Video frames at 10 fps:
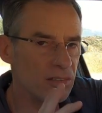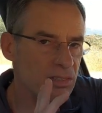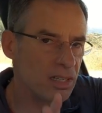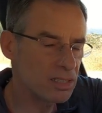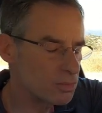
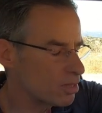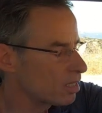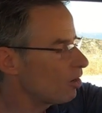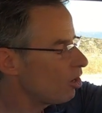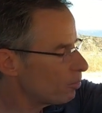nuts with
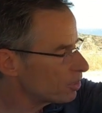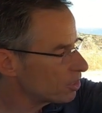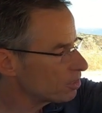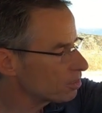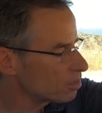the
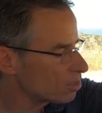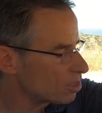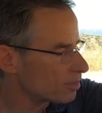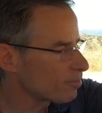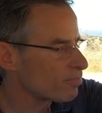options,